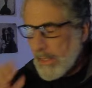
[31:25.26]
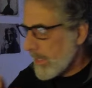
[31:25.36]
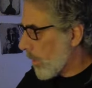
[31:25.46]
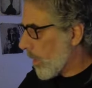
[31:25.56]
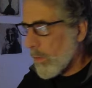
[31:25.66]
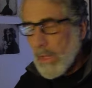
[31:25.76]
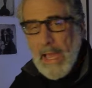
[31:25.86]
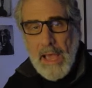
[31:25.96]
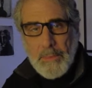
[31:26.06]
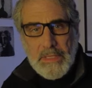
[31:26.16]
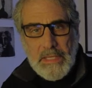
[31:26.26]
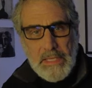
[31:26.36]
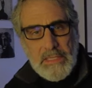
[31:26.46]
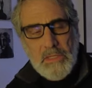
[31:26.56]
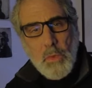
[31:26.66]
Now what will happen
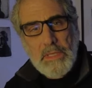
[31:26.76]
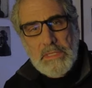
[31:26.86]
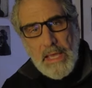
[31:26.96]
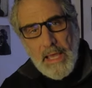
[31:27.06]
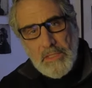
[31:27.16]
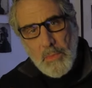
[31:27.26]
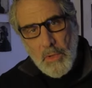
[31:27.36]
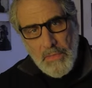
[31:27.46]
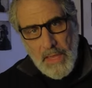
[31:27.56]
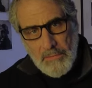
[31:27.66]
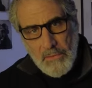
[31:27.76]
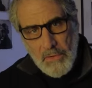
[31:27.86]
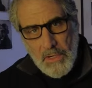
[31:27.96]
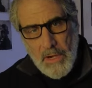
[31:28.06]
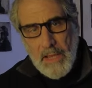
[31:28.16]
is once I export that
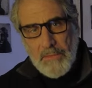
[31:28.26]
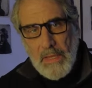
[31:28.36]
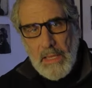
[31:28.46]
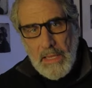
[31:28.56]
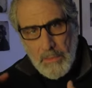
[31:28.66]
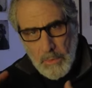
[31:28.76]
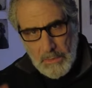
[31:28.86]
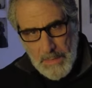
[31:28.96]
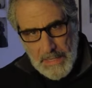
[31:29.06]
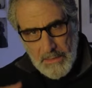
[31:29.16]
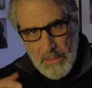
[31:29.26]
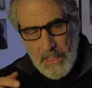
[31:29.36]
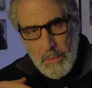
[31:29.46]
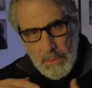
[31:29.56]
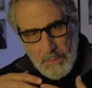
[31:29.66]
photograph, it will
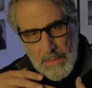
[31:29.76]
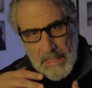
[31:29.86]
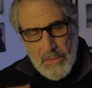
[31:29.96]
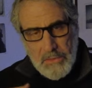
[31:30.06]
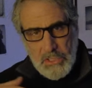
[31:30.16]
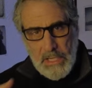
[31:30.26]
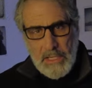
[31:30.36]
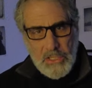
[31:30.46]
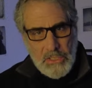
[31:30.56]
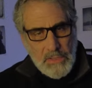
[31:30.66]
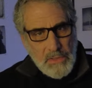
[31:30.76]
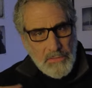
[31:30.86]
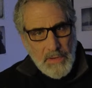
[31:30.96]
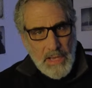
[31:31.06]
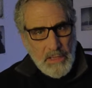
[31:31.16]
make those changes to the
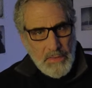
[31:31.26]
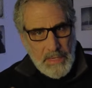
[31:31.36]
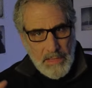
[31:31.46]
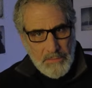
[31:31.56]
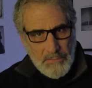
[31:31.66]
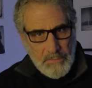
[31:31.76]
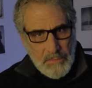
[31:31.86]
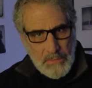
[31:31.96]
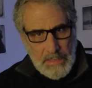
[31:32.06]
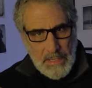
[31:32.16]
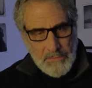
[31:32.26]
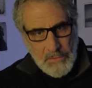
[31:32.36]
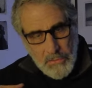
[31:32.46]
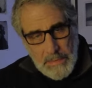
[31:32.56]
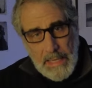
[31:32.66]
file that I've
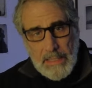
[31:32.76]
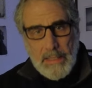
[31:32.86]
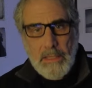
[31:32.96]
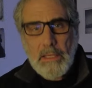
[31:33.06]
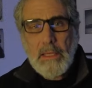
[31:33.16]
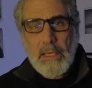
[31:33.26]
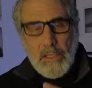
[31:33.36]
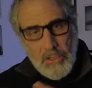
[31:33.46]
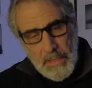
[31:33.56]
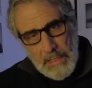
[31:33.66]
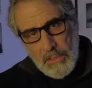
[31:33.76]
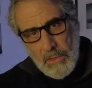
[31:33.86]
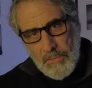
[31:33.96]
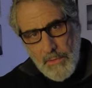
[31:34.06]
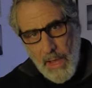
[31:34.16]
created. It'll create a
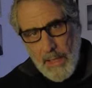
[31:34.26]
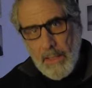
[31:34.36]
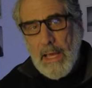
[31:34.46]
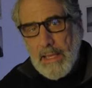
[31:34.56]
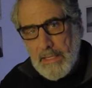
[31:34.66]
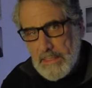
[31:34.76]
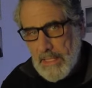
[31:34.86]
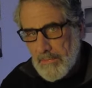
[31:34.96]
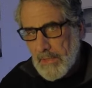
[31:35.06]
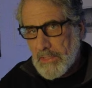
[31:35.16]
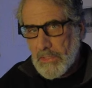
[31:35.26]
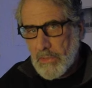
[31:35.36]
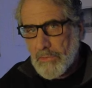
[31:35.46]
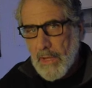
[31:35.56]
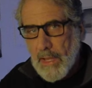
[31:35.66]
new file. I can save it as a new
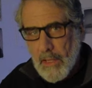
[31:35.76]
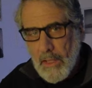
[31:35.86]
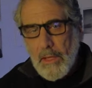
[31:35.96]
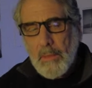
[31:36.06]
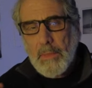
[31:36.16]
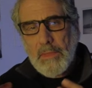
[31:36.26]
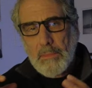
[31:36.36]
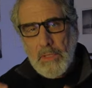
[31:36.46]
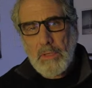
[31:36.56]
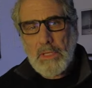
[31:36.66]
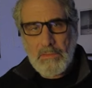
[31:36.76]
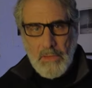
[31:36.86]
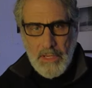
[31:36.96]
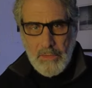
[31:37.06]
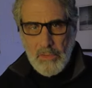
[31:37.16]
file. But the beauty of
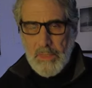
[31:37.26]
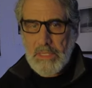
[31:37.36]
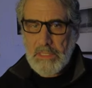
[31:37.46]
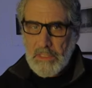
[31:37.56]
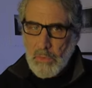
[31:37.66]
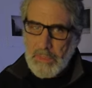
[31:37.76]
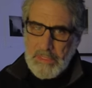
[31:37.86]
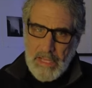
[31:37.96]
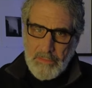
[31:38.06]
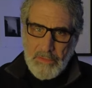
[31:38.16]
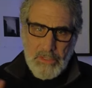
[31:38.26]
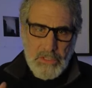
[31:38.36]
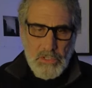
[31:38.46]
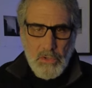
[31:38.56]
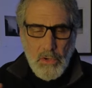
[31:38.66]
Lightroom is it will never
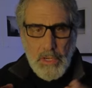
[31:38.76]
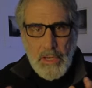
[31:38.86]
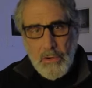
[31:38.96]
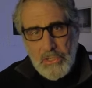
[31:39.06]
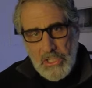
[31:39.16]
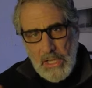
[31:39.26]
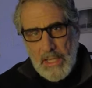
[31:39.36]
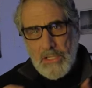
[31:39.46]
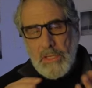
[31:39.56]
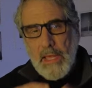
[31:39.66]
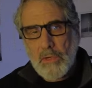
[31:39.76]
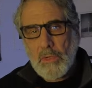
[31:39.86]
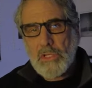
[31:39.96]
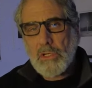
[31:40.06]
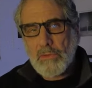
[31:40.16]
destroy or change that
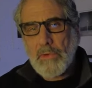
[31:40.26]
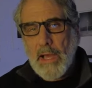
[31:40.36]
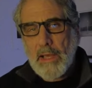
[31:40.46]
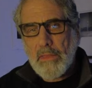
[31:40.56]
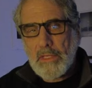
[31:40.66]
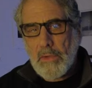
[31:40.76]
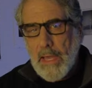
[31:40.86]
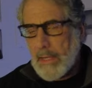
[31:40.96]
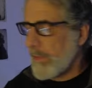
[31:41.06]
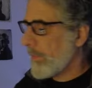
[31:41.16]
original file that you had in